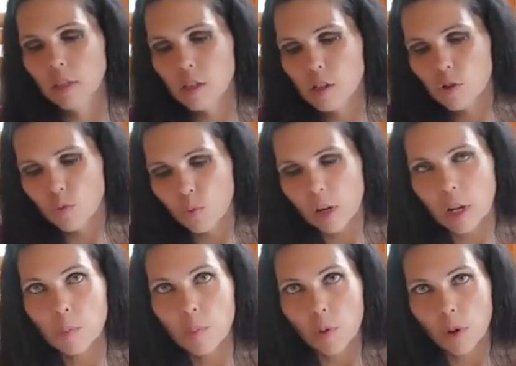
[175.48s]
And it's
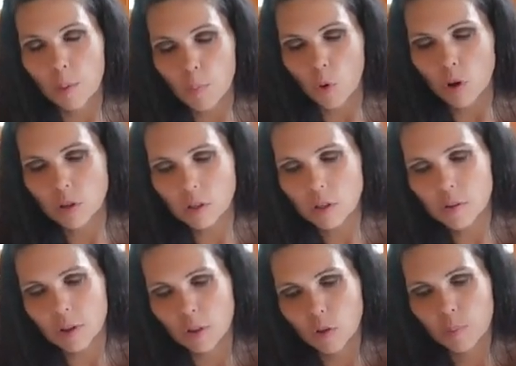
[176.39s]
really
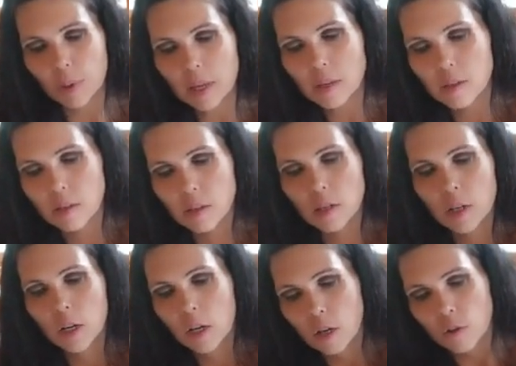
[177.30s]
important that you mix
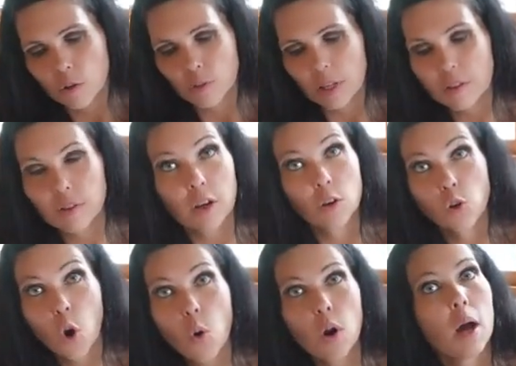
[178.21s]
so that there
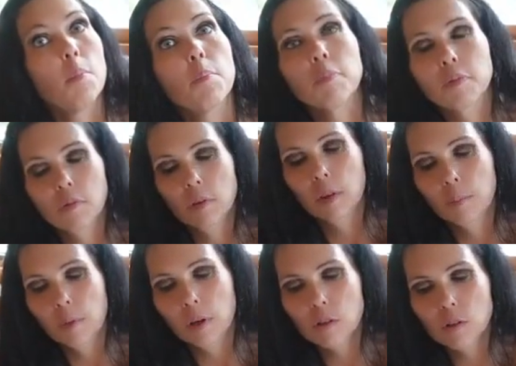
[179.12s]
are no lumps,
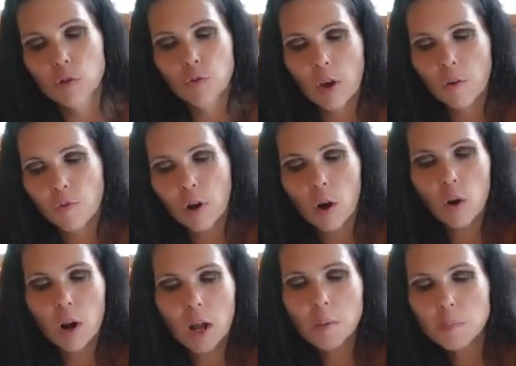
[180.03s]
because if you have
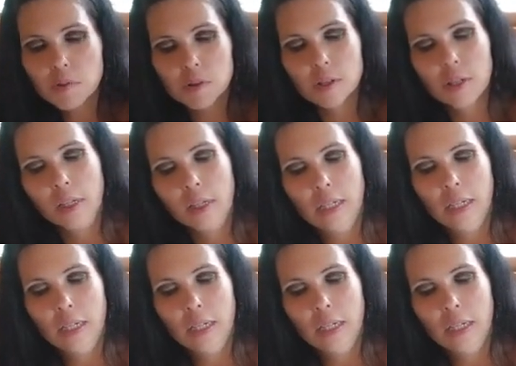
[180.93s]
flour lumps,